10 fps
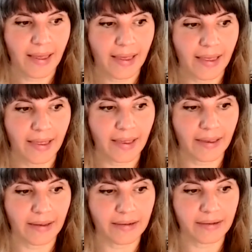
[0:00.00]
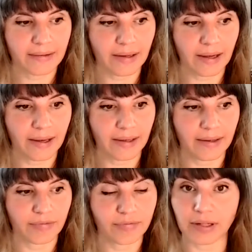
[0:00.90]
And
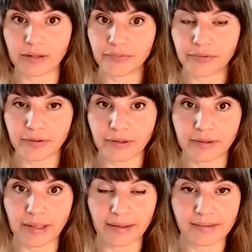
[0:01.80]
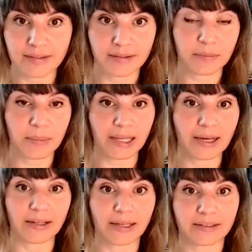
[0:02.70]
I felt that uh, the Mella
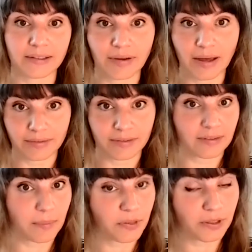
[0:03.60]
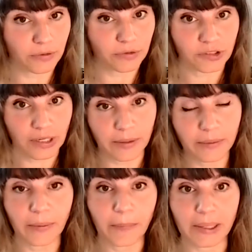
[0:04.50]
Collective has something to
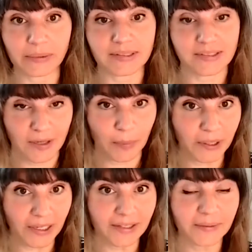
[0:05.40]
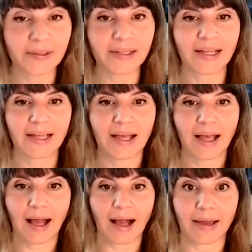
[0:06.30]
share about this topic.
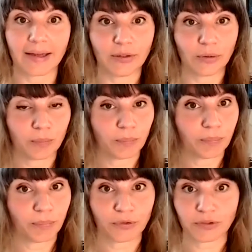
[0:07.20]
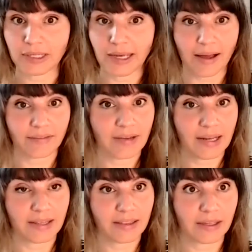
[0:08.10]
I don't personally have
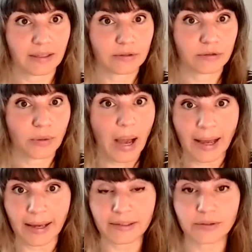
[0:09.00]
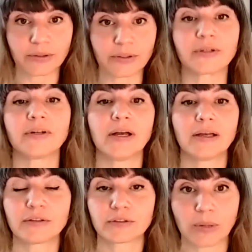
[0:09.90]
anything to add, or
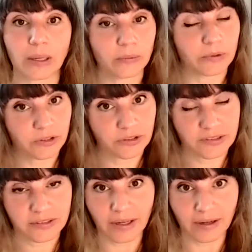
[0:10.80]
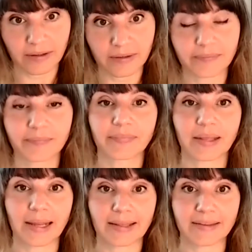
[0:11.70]
so I will just uh,
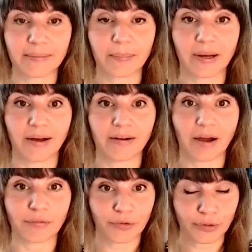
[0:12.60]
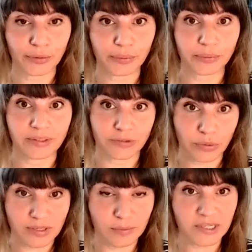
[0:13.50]
let them uh, offer you this
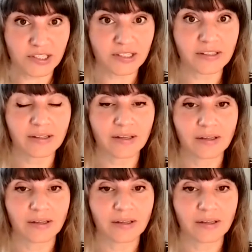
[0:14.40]
transmission